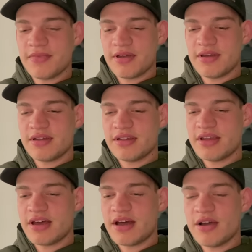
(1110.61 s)
And
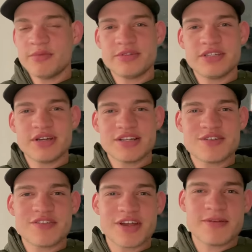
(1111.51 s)
uh, I uh, hope to see you guys
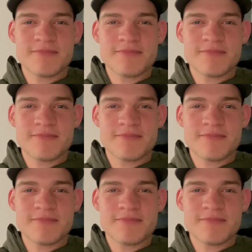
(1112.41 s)
over there.